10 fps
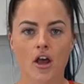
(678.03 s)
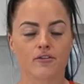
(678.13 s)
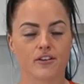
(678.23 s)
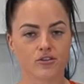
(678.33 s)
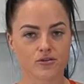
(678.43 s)

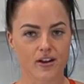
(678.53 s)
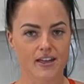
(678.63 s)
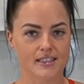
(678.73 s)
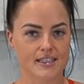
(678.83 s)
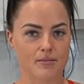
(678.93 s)
feel free
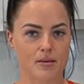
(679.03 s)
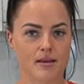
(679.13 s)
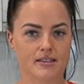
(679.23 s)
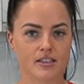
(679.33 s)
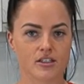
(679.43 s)
to send me
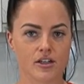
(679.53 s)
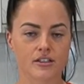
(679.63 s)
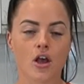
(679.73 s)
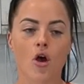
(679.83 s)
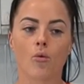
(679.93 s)
messages.